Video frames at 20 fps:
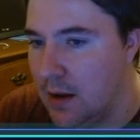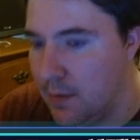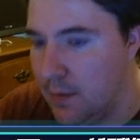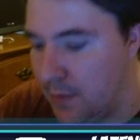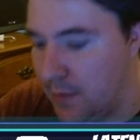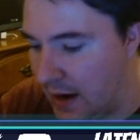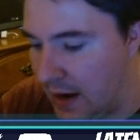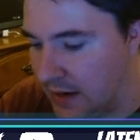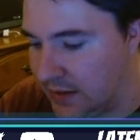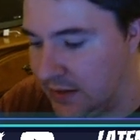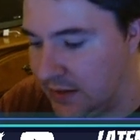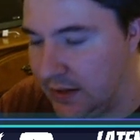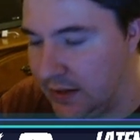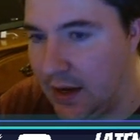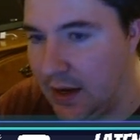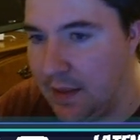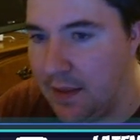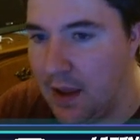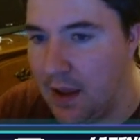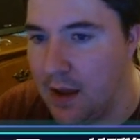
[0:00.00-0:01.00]
passing
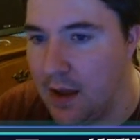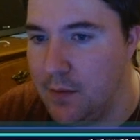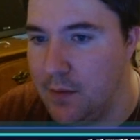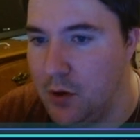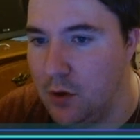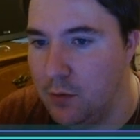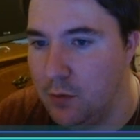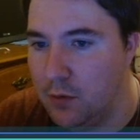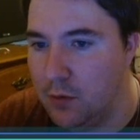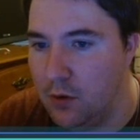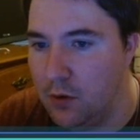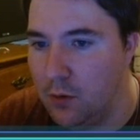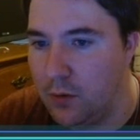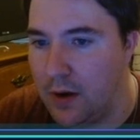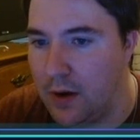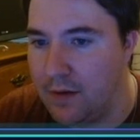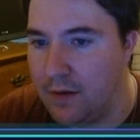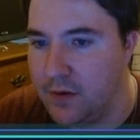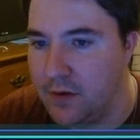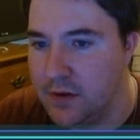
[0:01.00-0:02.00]
in that mutable
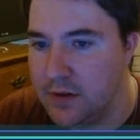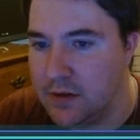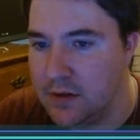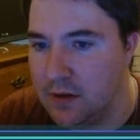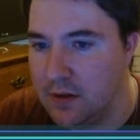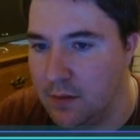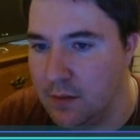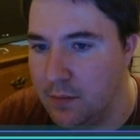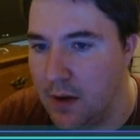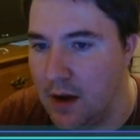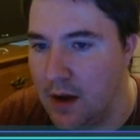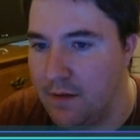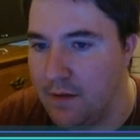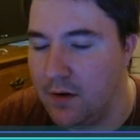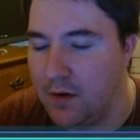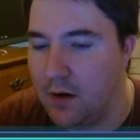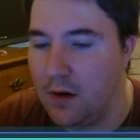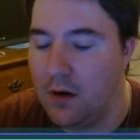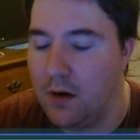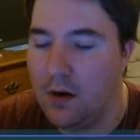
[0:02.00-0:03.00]
reference to the
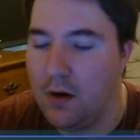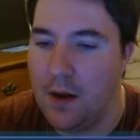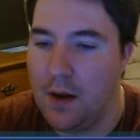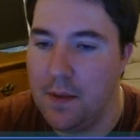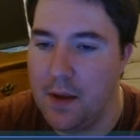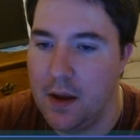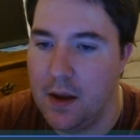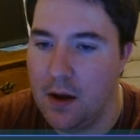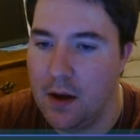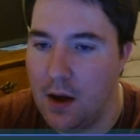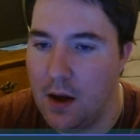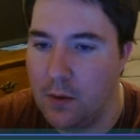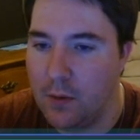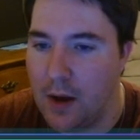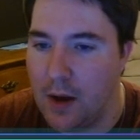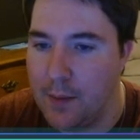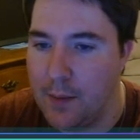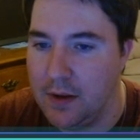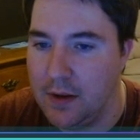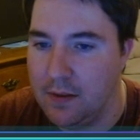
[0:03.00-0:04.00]
buffer, and then
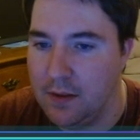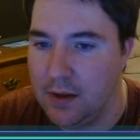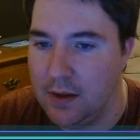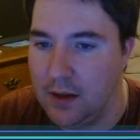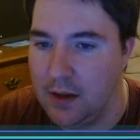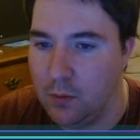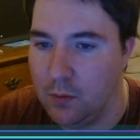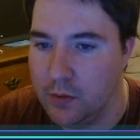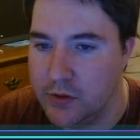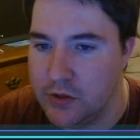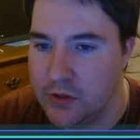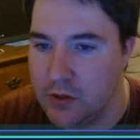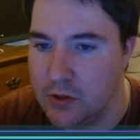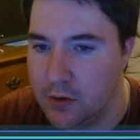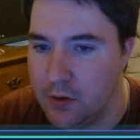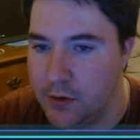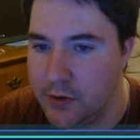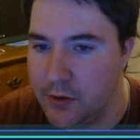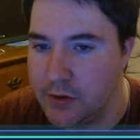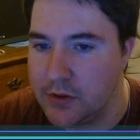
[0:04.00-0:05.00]
unwrapping the
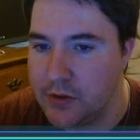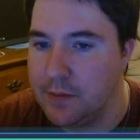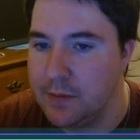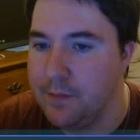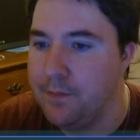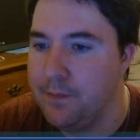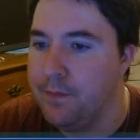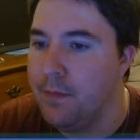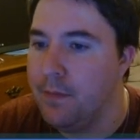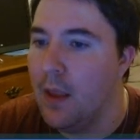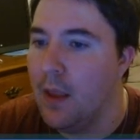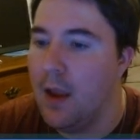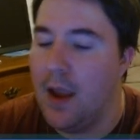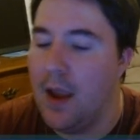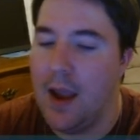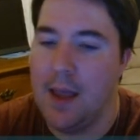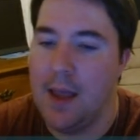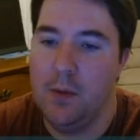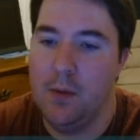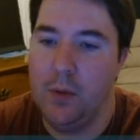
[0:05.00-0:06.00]
results.
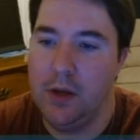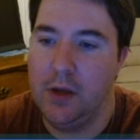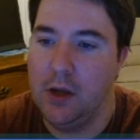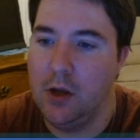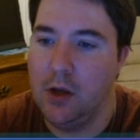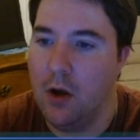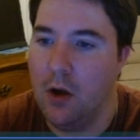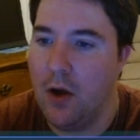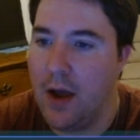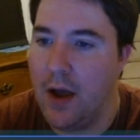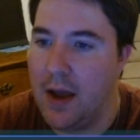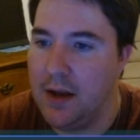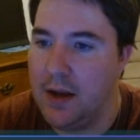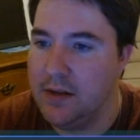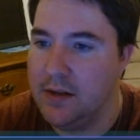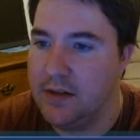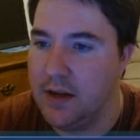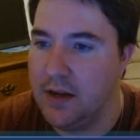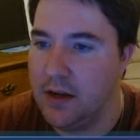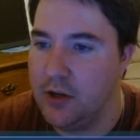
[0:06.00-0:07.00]
And then we can go ahead and
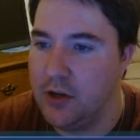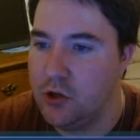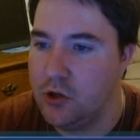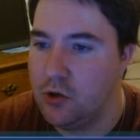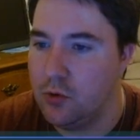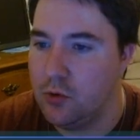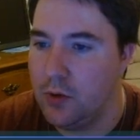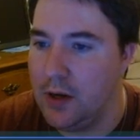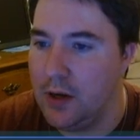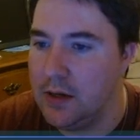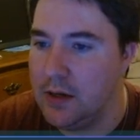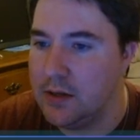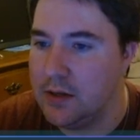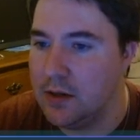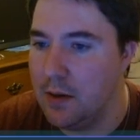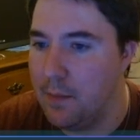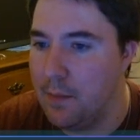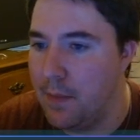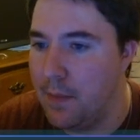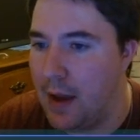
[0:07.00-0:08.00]
say street
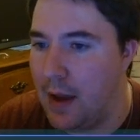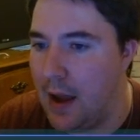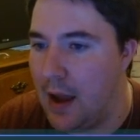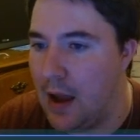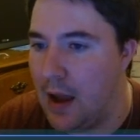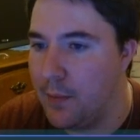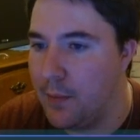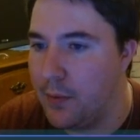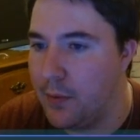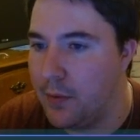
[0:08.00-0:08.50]
map